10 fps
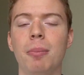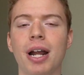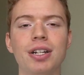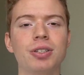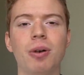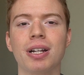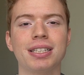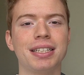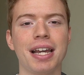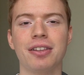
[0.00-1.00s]
But I just want to
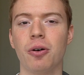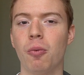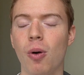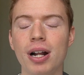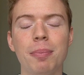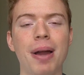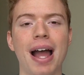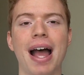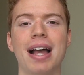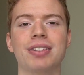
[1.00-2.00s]
say, though, what a
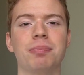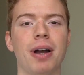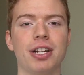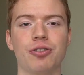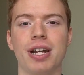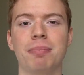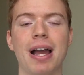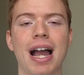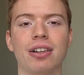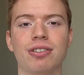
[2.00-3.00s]
pass by Drake
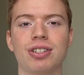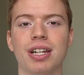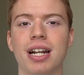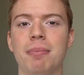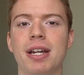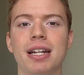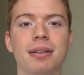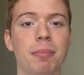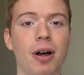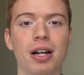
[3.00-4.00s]
Batherson. I mean,
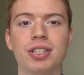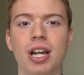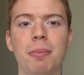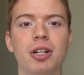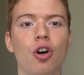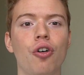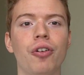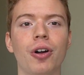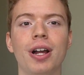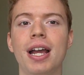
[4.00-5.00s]
the puck's coming
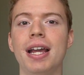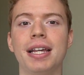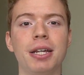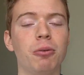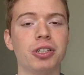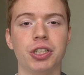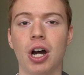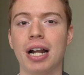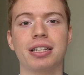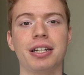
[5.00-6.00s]
over. He was
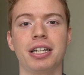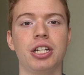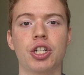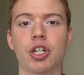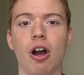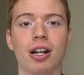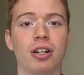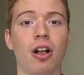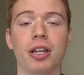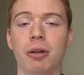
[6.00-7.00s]
not thinking shot at
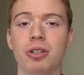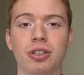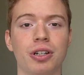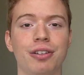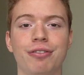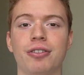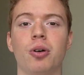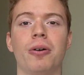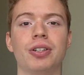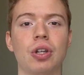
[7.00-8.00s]
all. He was looking for
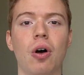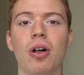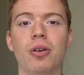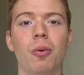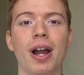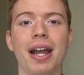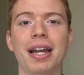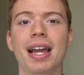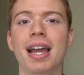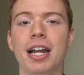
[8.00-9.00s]
Norris all the
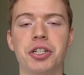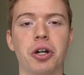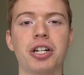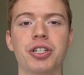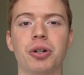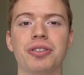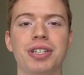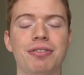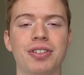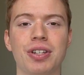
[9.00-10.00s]
way. And Josh Norris
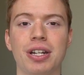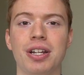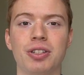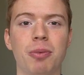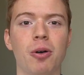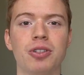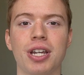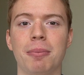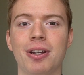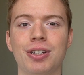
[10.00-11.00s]
even said in his post
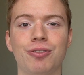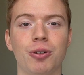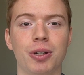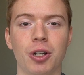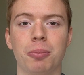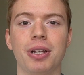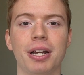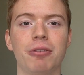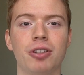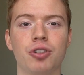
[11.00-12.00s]
game interview when you're
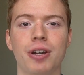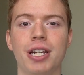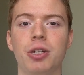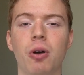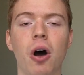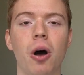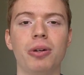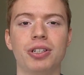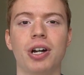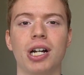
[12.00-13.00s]
playing with Drake, you
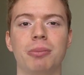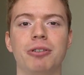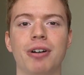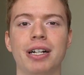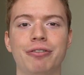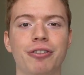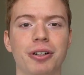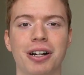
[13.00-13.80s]
always got to be ready for an